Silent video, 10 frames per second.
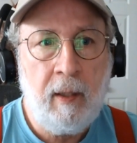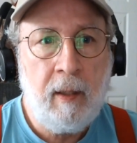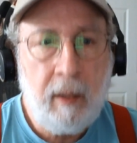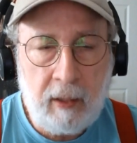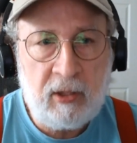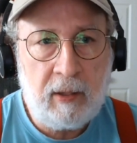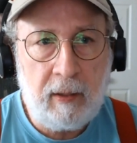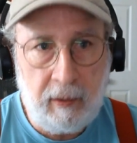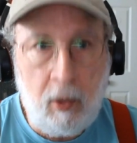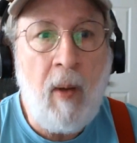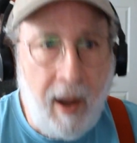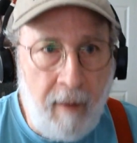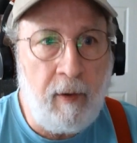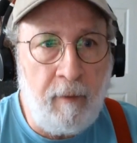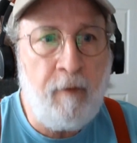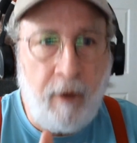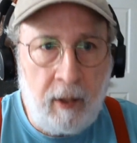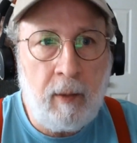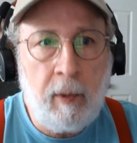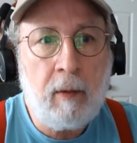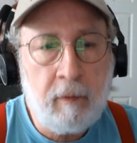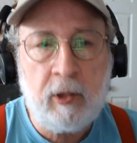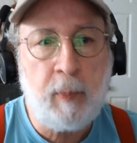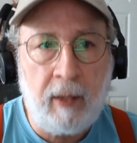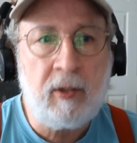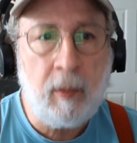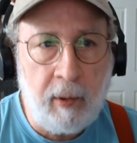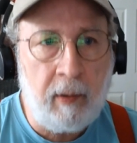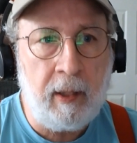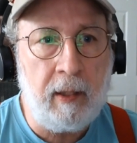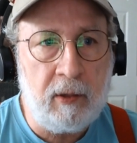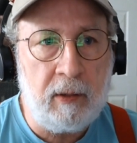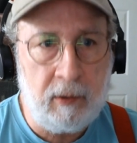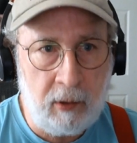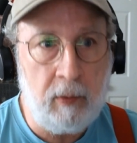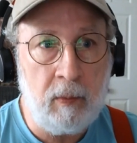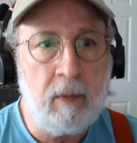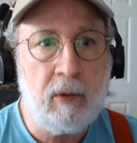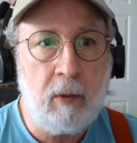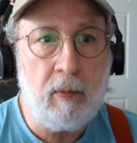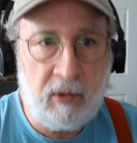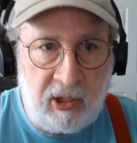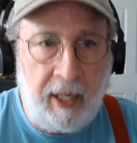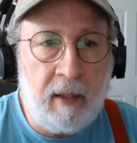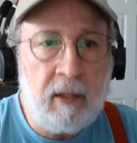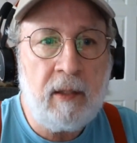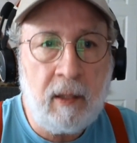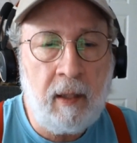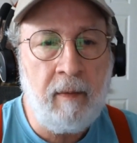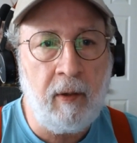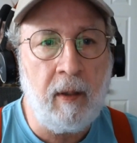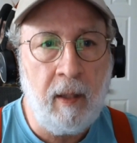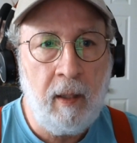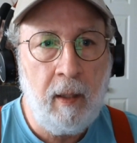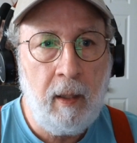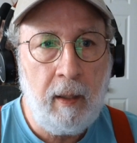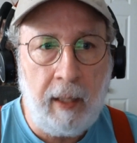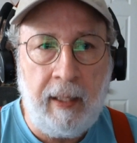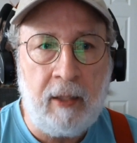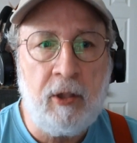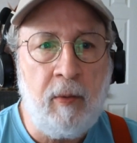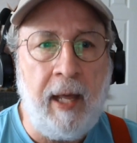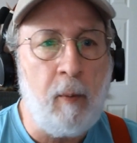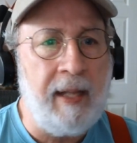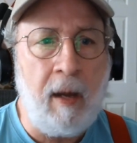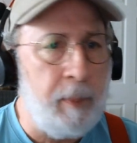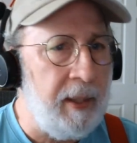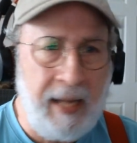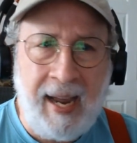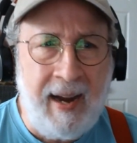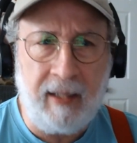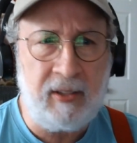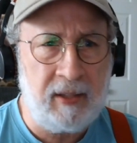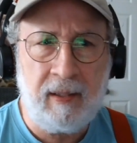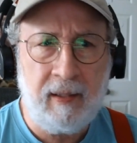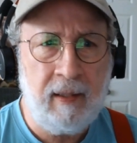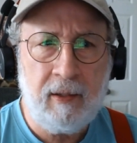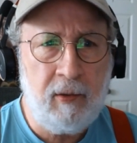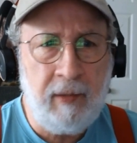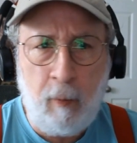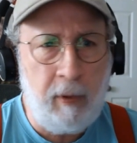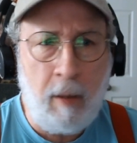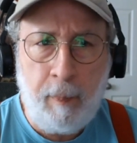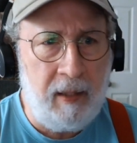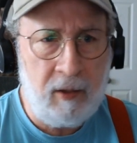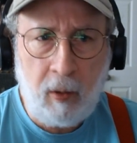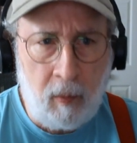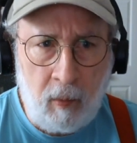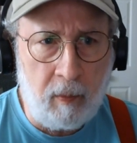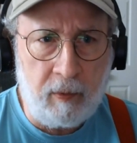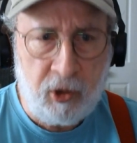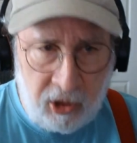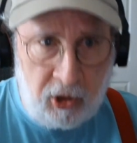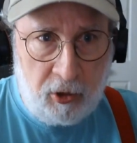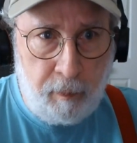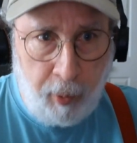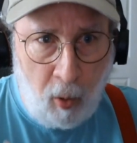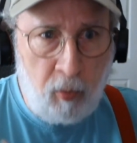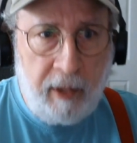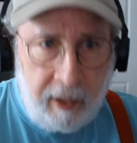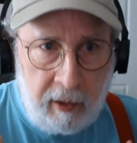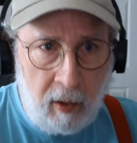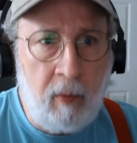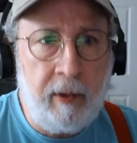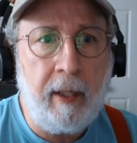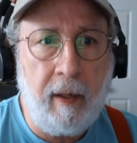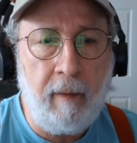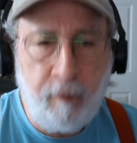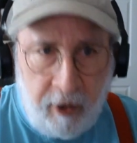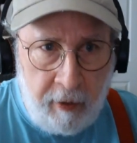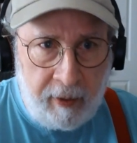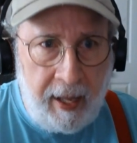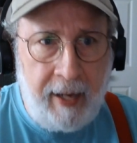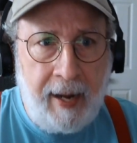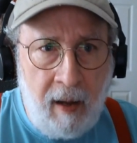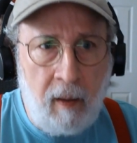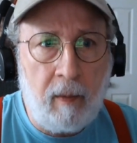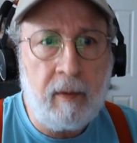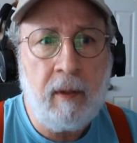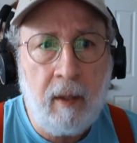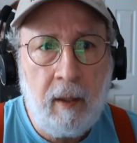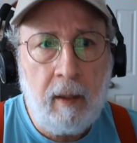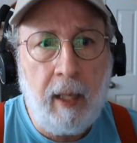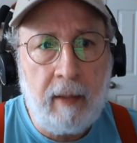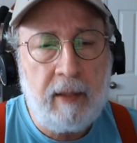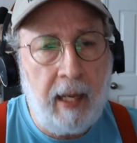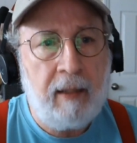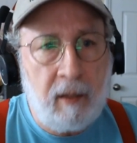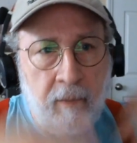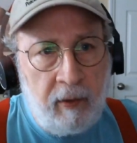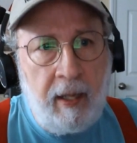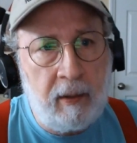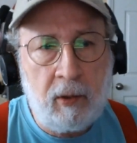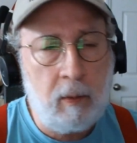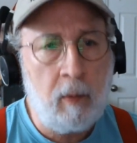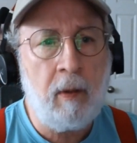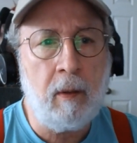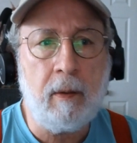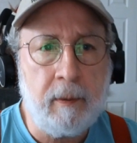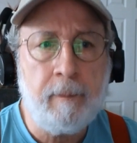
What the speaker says: It's, you have a fundamental responsibility to stand and deliver, and then do that without being asked. Do that without being told. Just boldly go there, figure that out, and deliver that to the world.